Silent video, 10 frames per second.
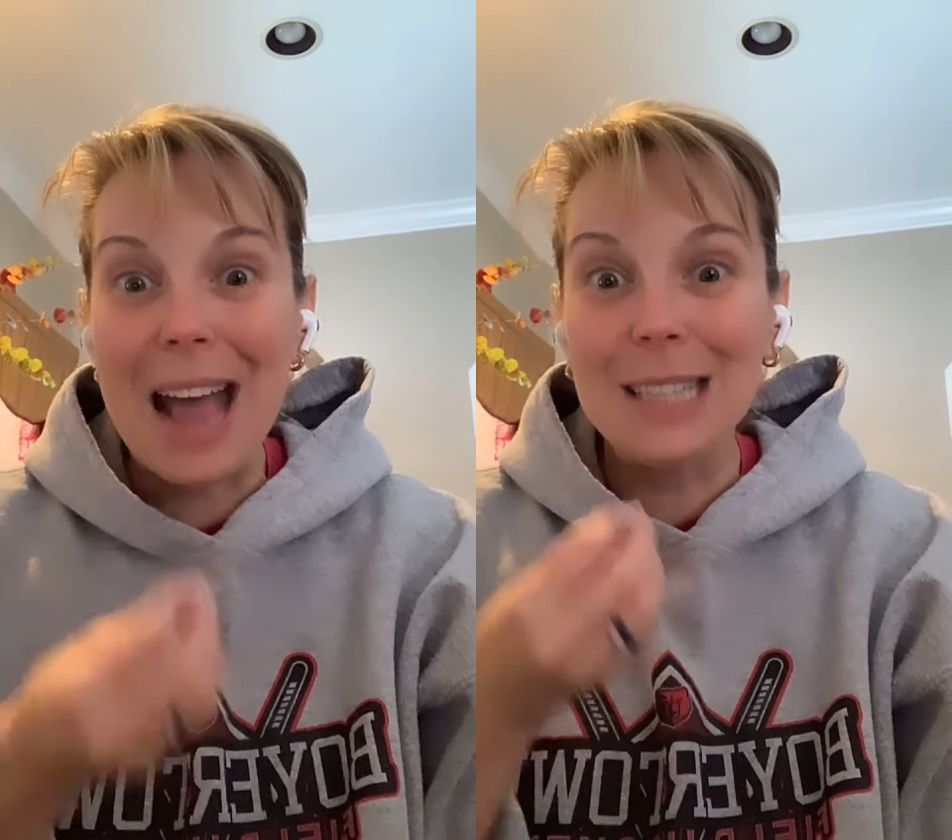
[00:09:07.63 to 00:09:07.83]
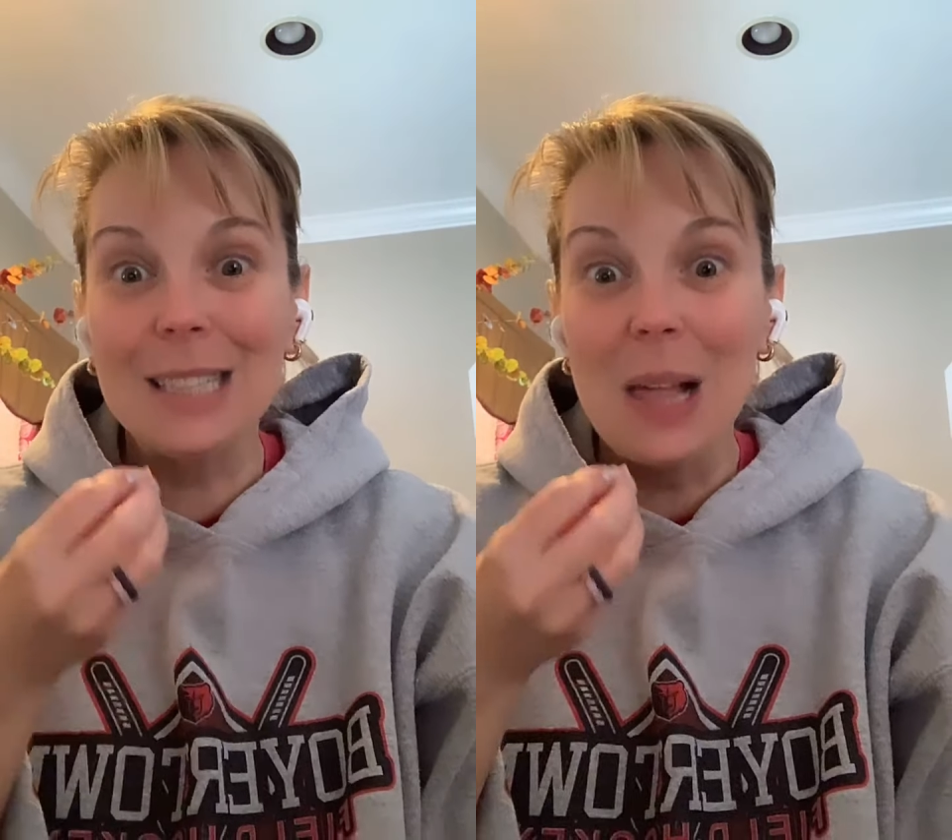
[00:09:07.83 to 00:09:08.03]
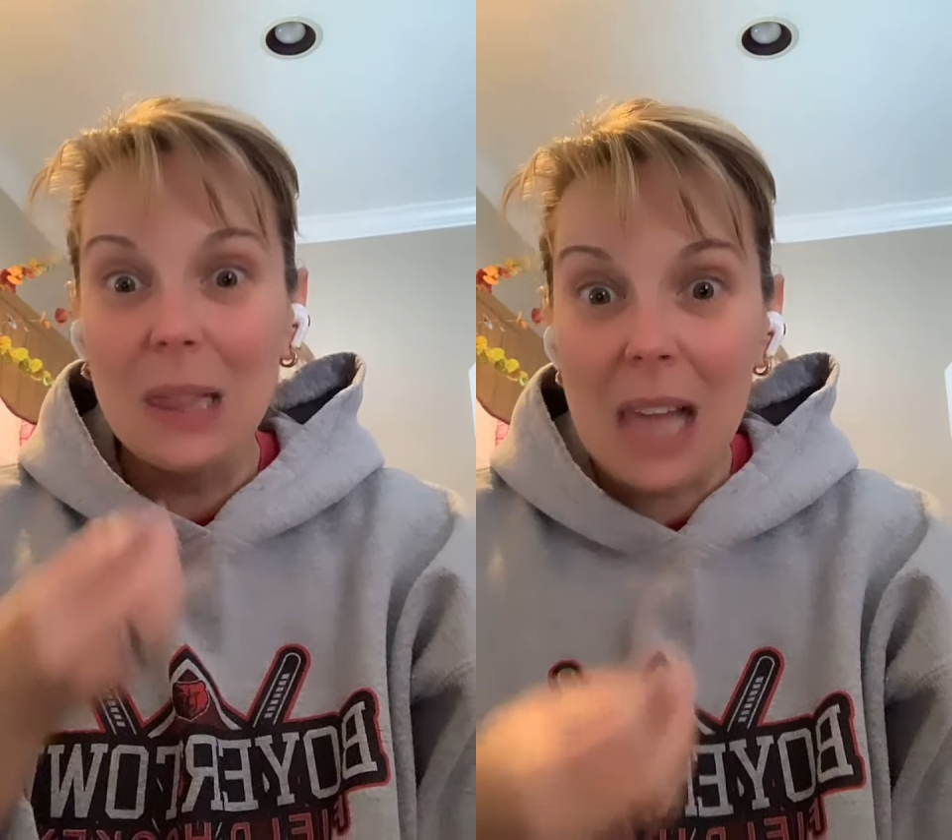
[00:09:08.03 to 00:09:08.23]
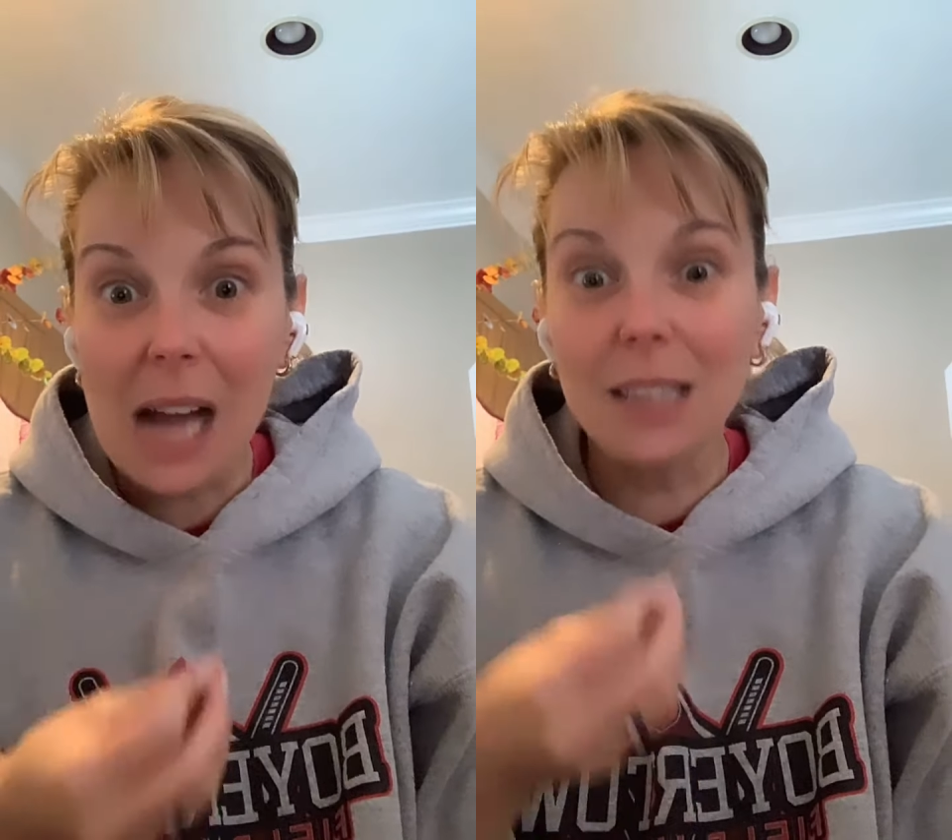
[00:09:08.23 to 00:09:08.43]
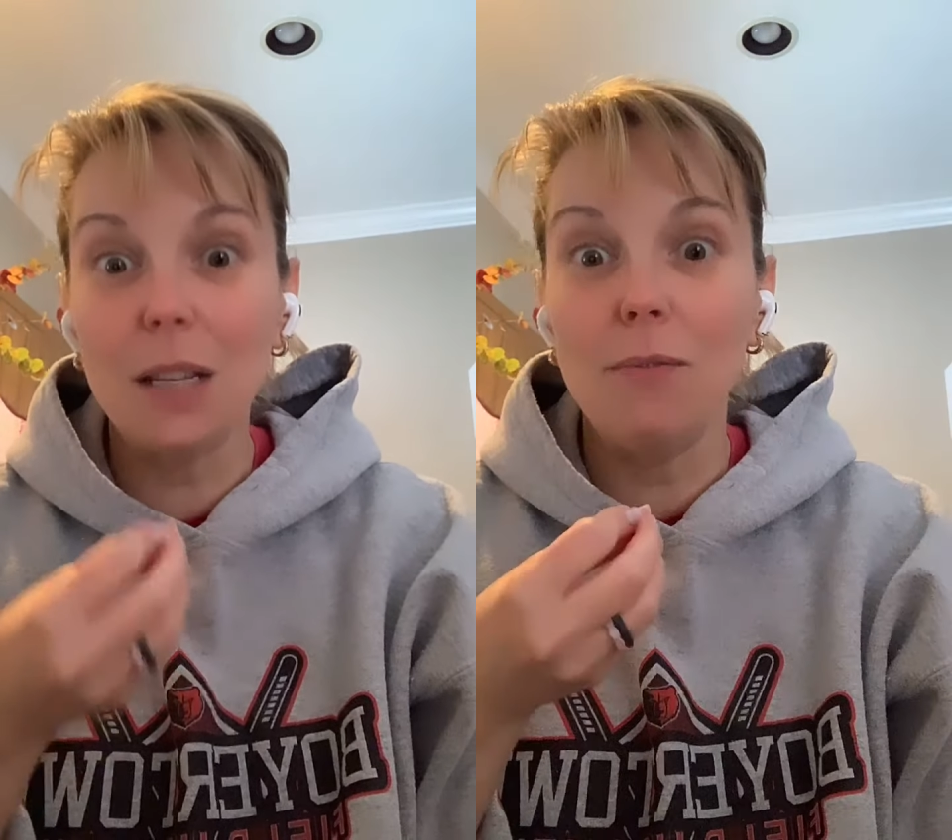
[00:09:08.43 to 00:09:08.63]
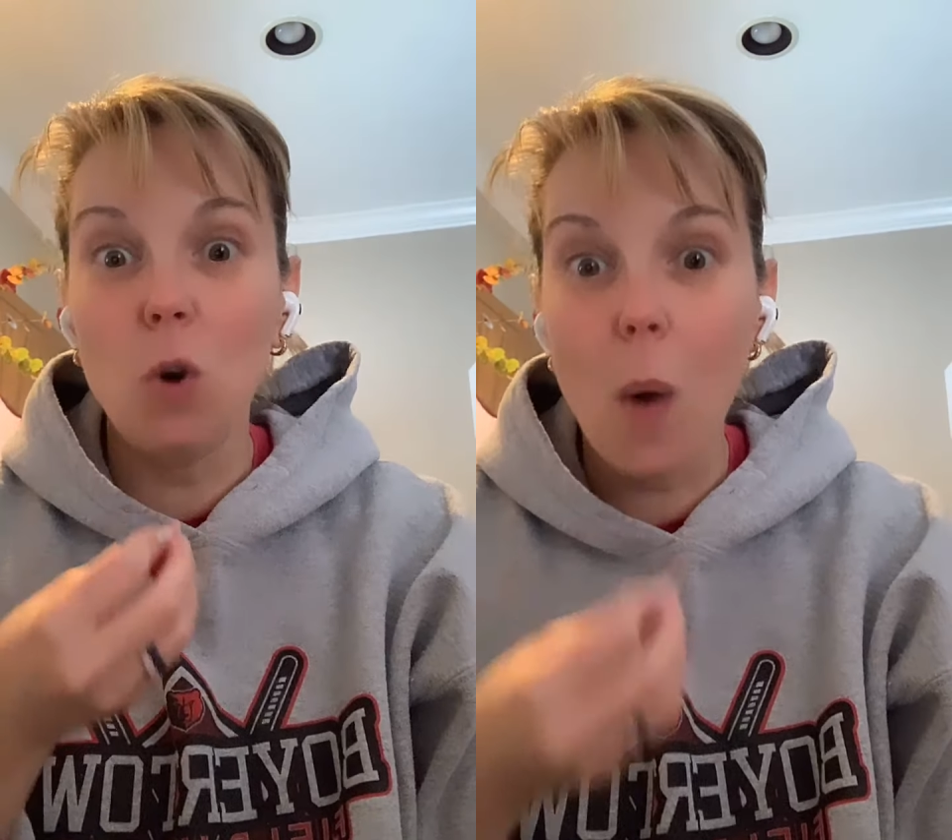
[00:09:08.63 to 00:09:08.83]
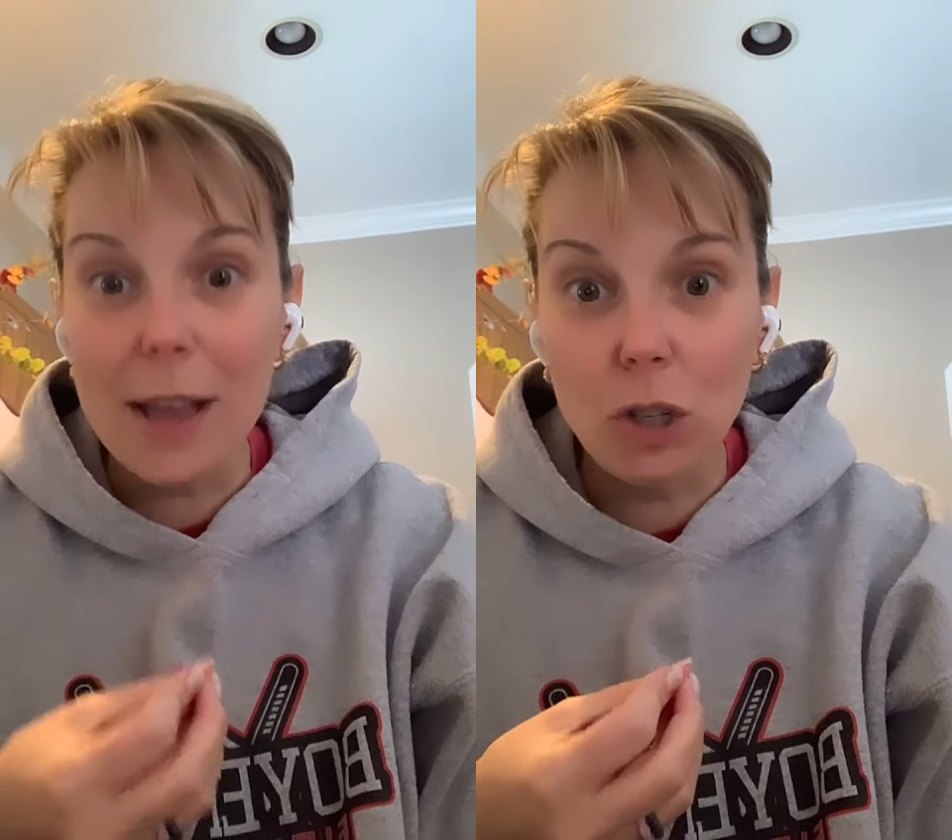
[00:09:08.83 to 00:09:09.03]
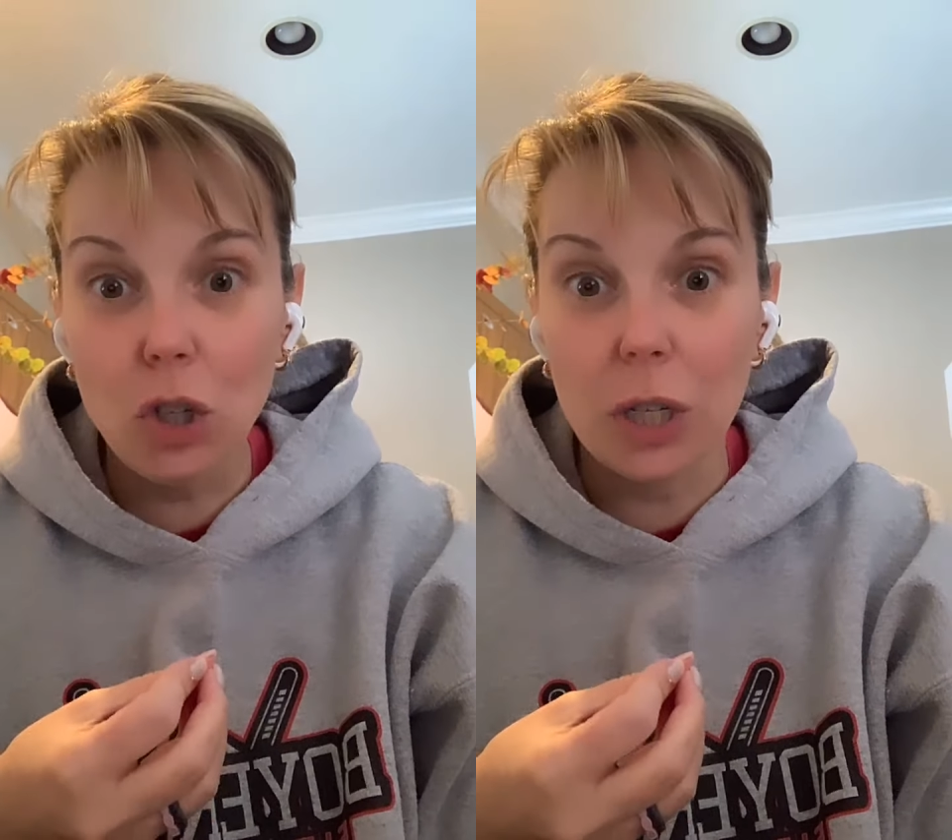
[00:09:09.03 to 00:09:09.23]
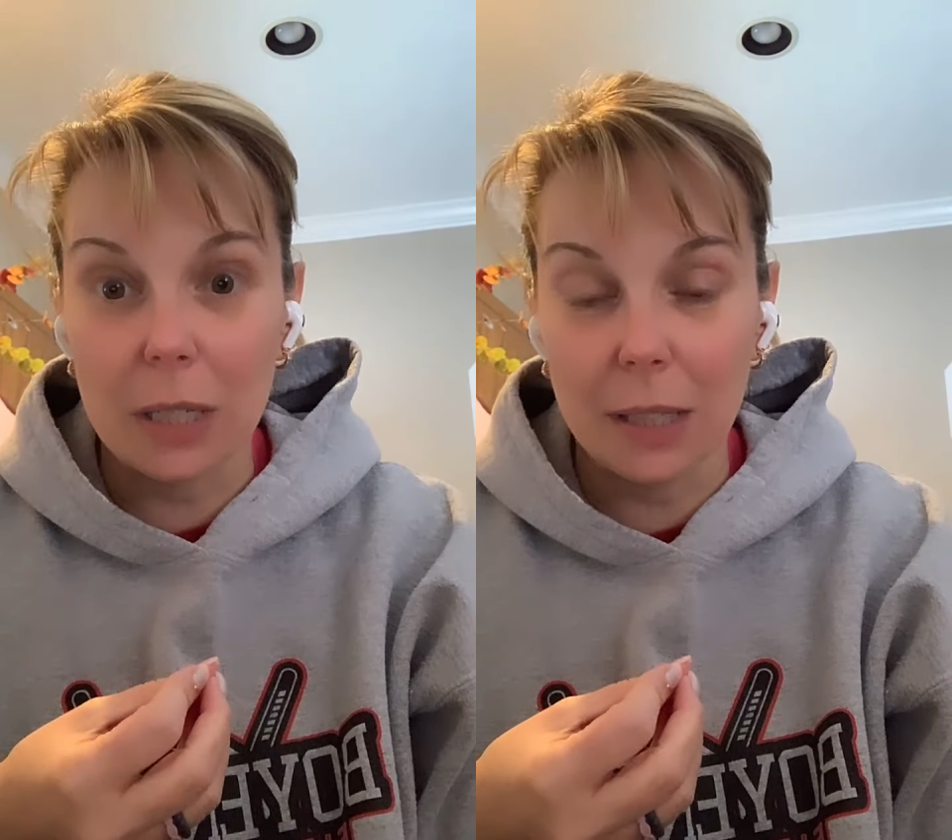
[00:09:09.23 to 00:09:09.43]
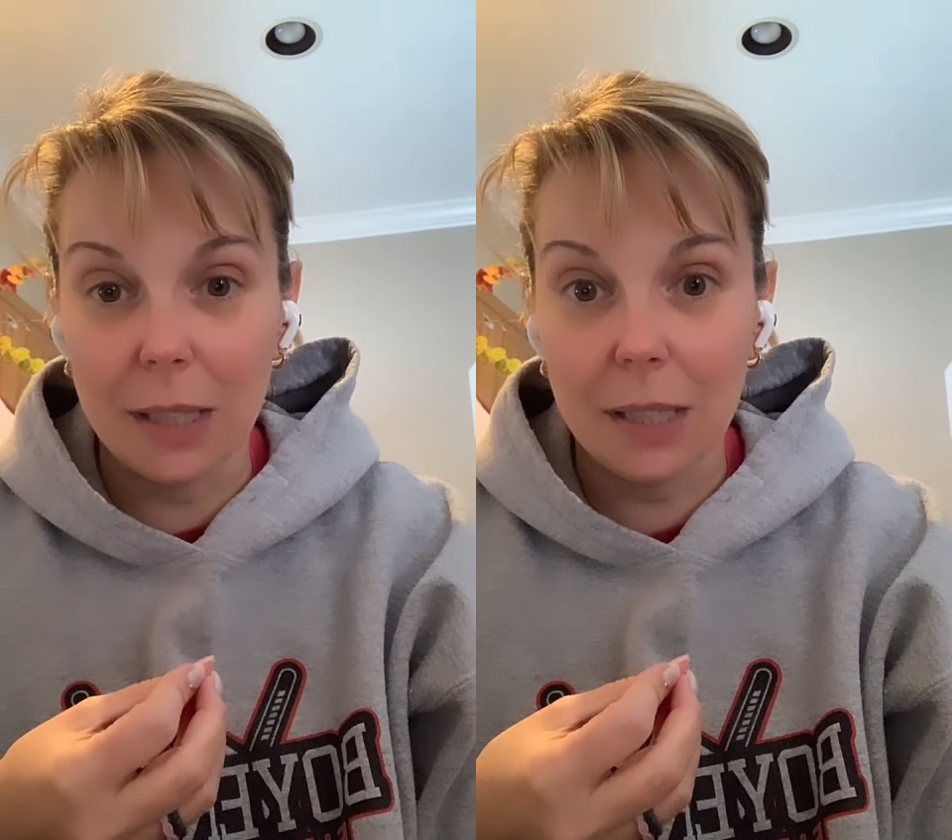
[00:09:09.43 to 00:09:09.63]
Ask lots of
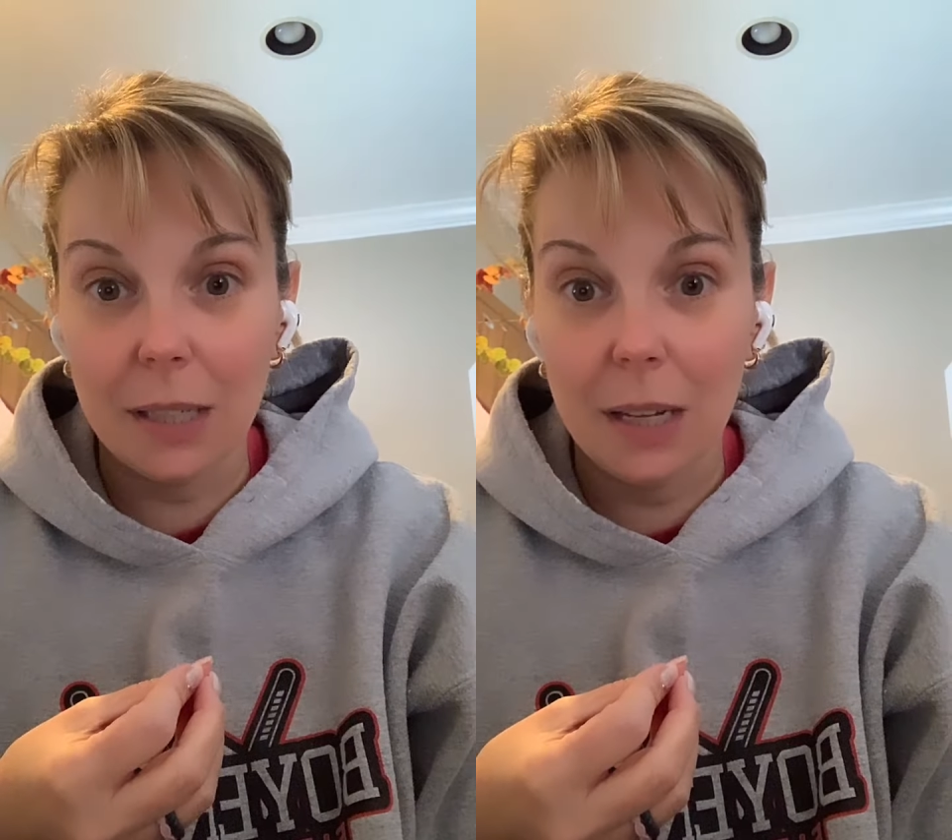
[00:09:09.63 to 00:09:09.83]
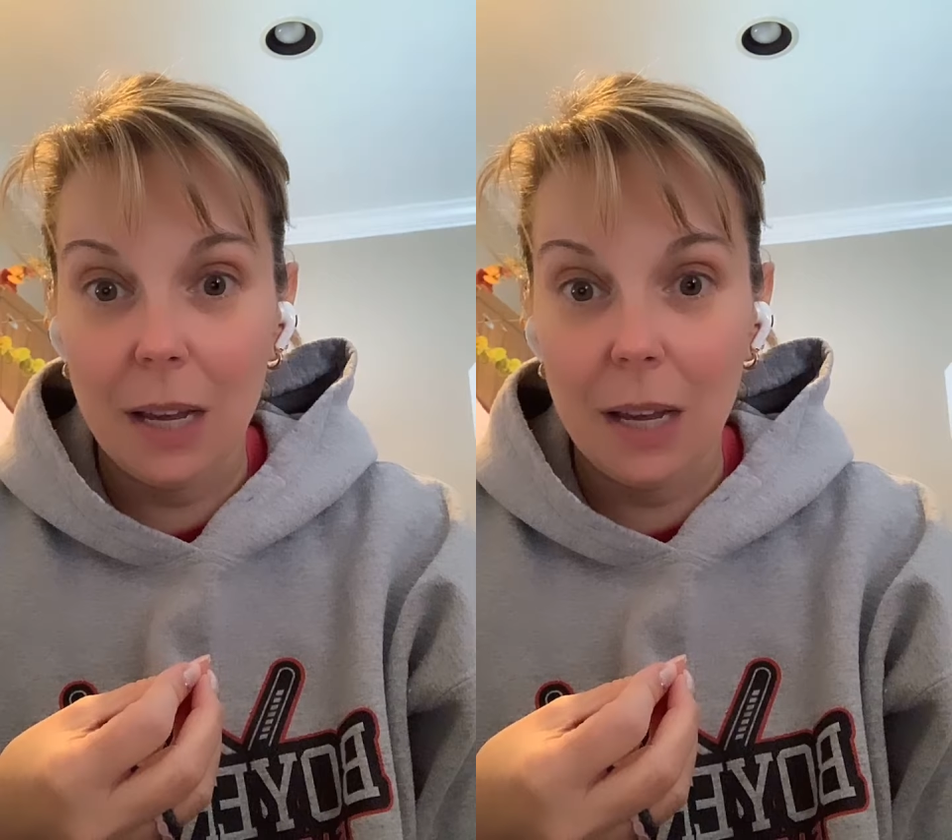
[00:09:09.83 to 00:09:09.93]
questions.